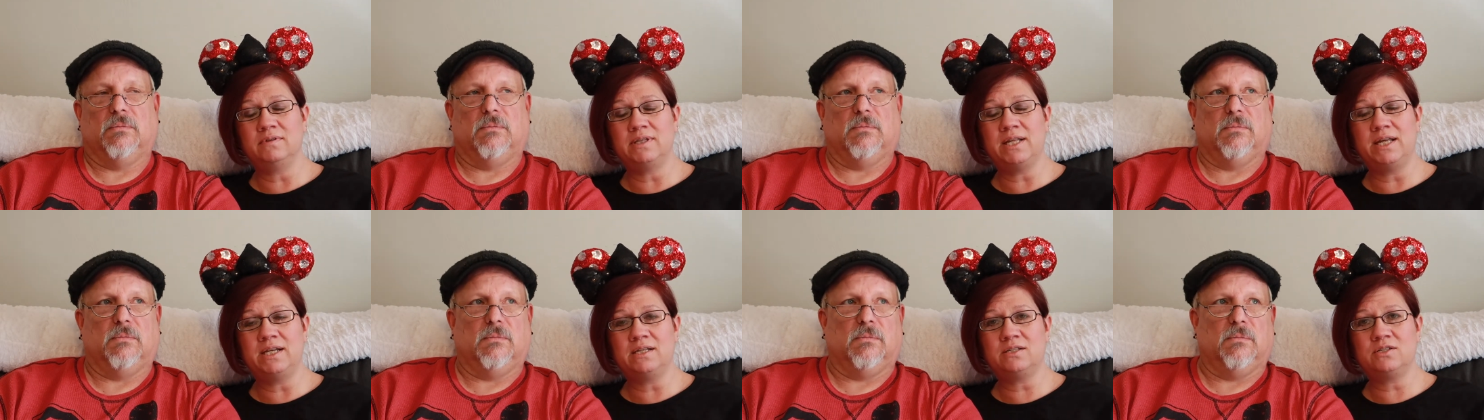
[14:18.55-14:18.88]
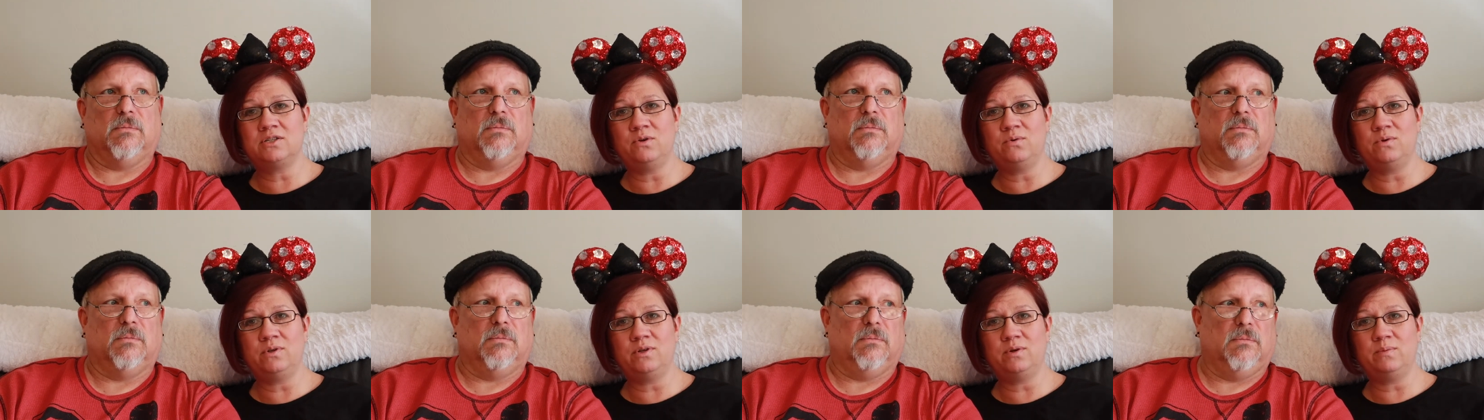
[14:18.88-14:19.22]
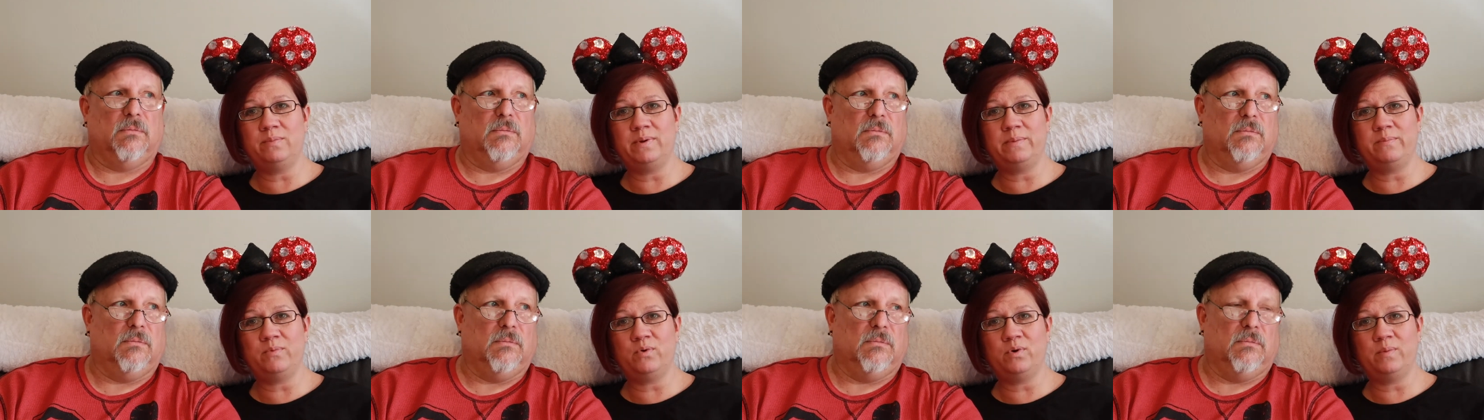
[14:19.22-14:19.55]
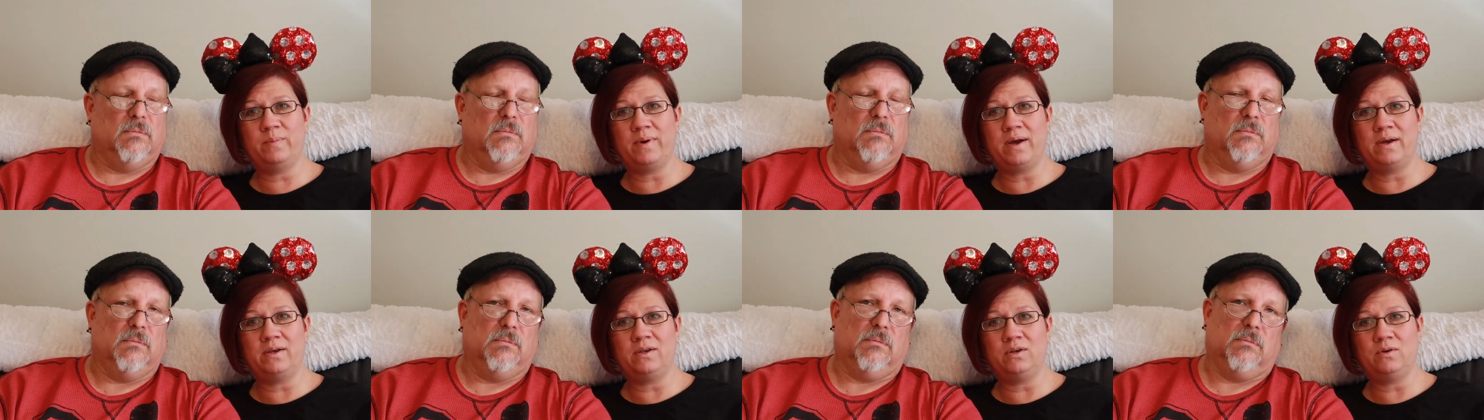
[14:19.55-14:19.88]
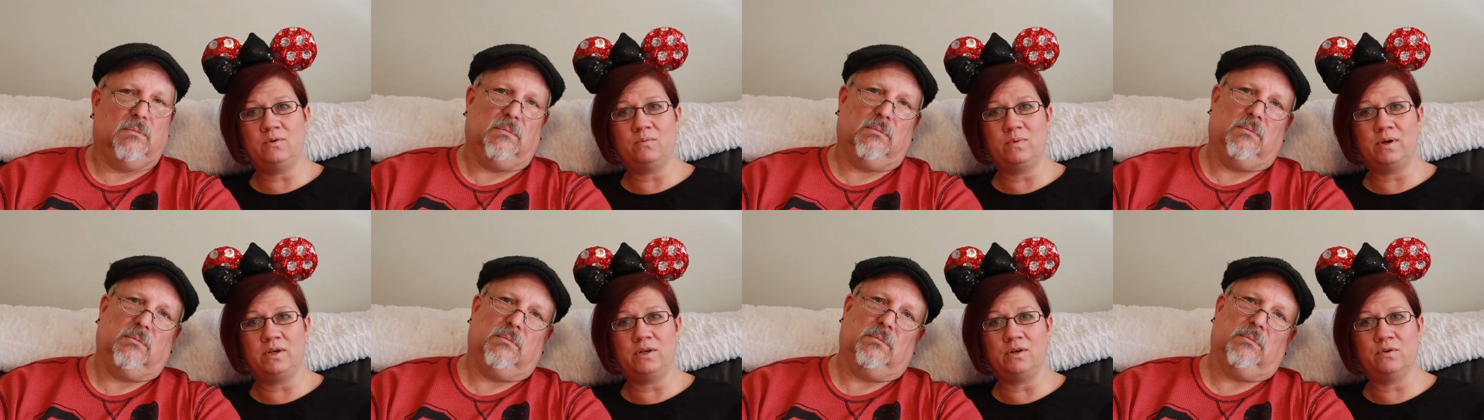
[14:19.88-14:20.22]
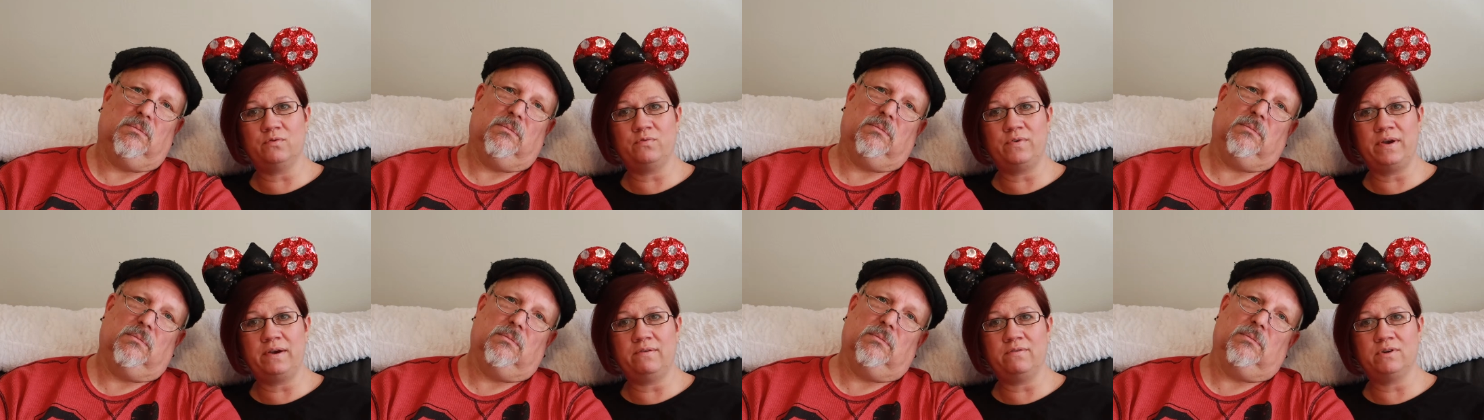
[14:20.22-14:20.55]
Speaker 1: let us know a little bit more about you, what
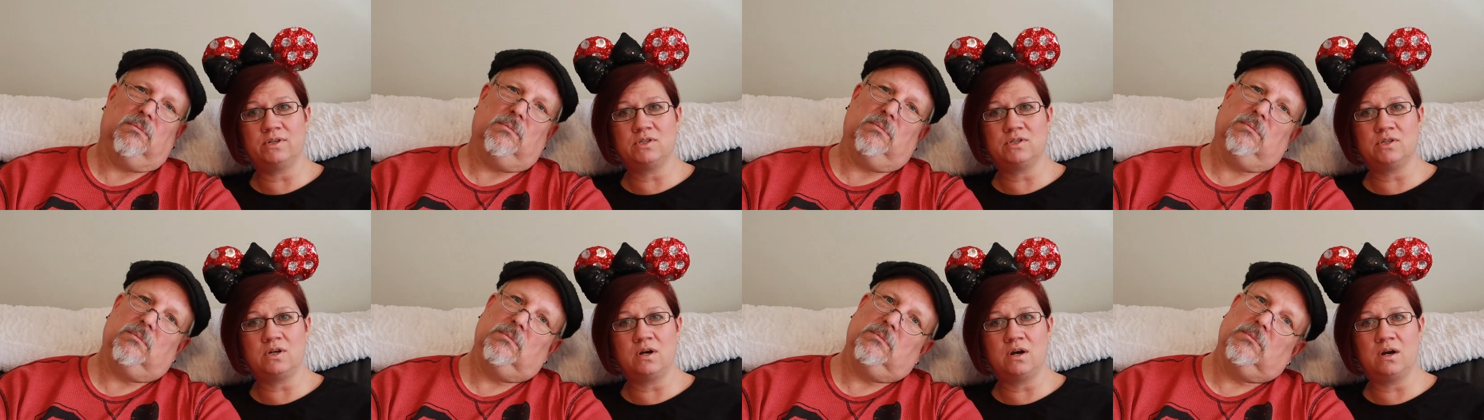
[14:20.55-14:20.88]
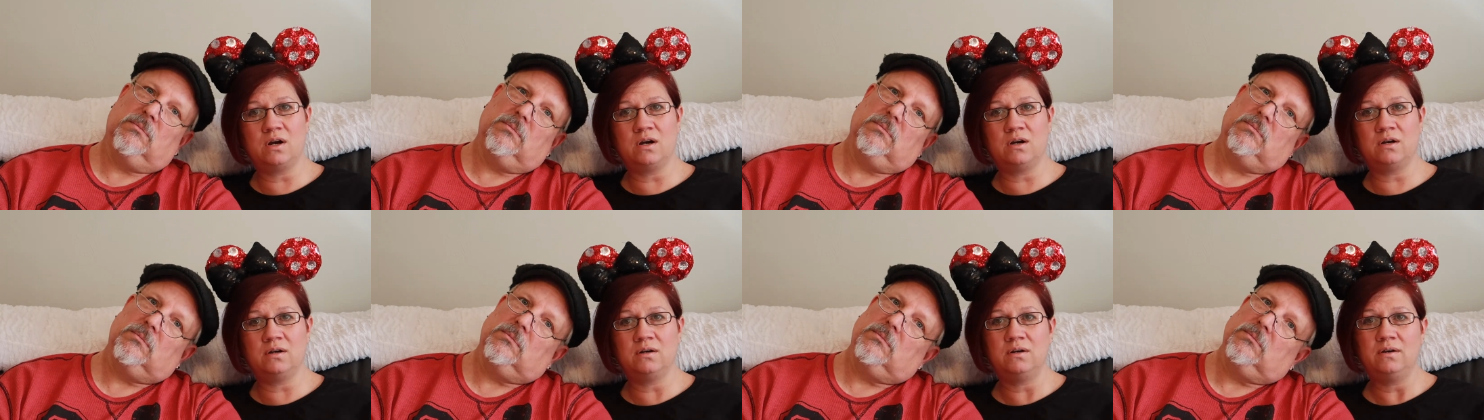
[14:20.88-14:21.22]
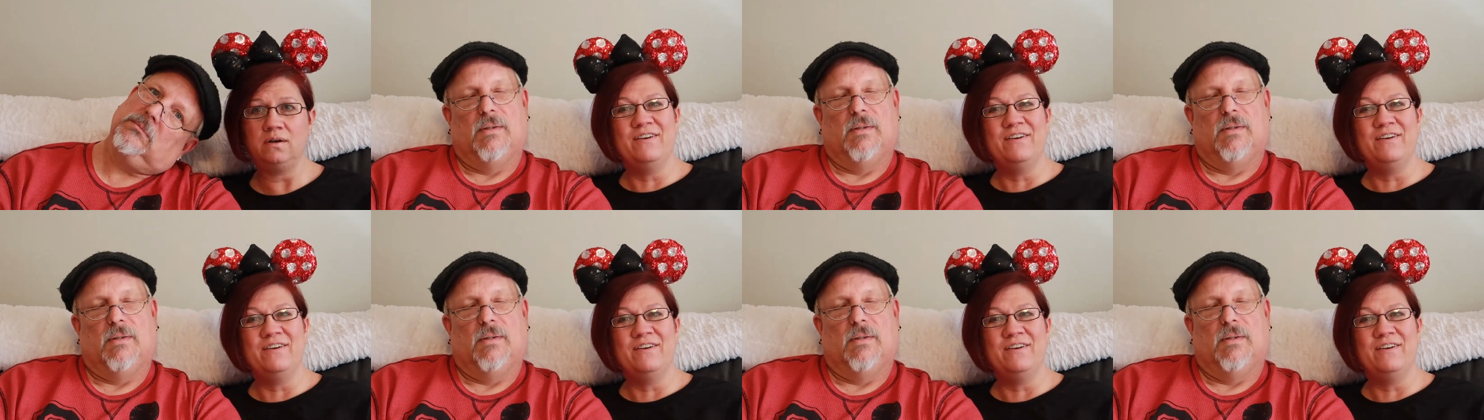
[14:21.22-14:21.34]
your favorites are,